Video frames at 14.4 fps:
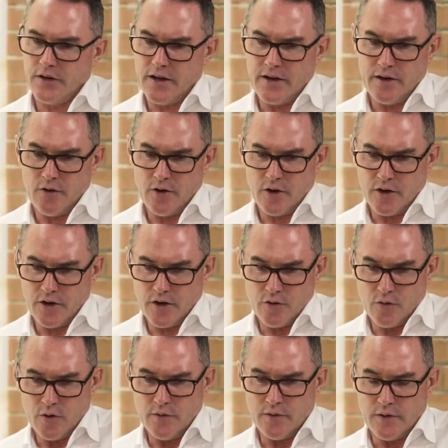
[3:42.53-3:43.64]
No, I
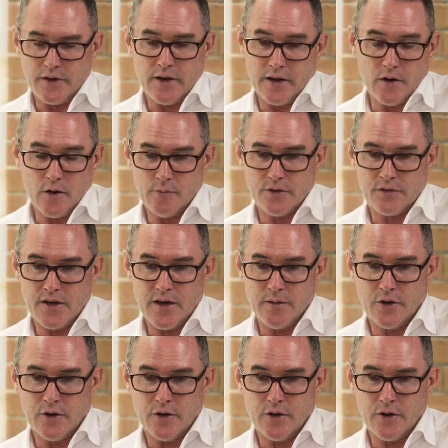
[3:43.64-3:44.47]
agree with you. And I'm the same.